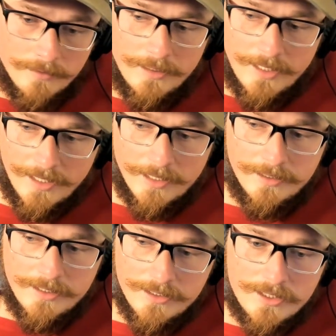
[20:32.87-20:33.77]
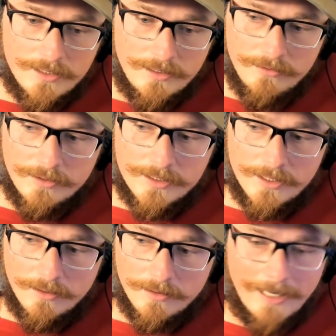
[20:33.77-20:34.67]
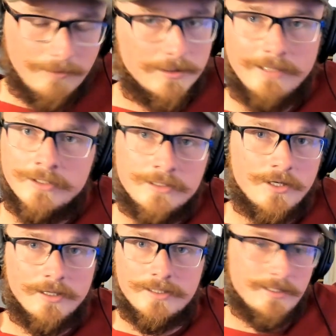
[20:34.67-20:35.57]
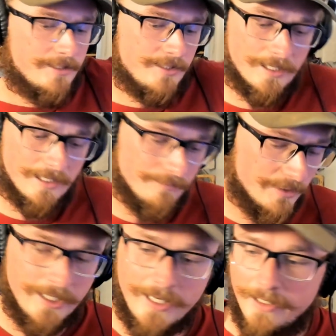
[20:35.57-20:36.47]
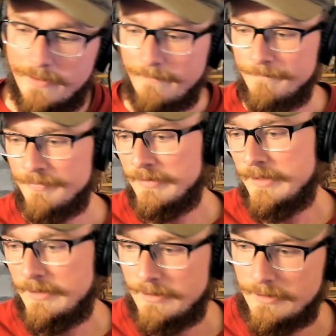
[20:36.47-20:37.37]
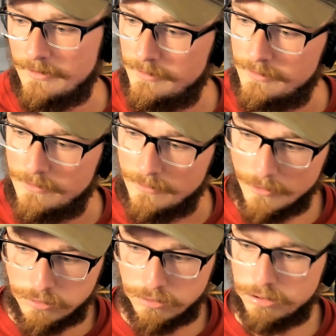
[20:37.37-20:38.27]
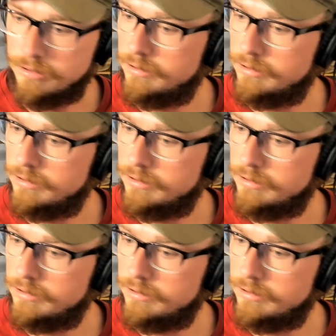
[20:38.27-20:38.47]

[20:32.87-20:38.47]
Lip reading: yeah, he's, you could tell, I would love to talk to this guy, but hey, you